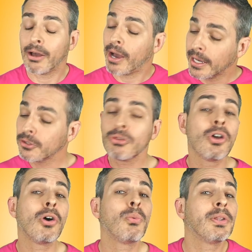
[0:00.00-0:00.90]
I don't
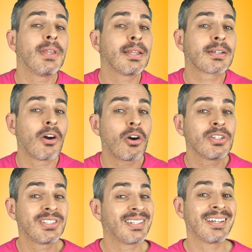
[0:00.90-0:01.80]
know what that car
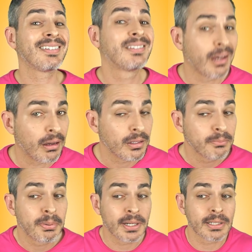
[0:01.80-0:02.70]
seat has done,
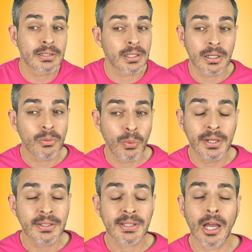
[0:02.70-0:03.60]
but when
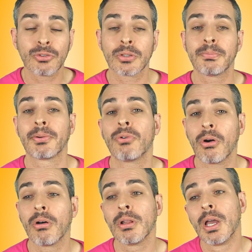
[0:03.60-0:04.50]
it's out on
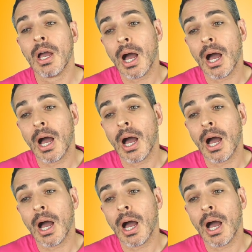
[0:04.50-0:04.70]
parole,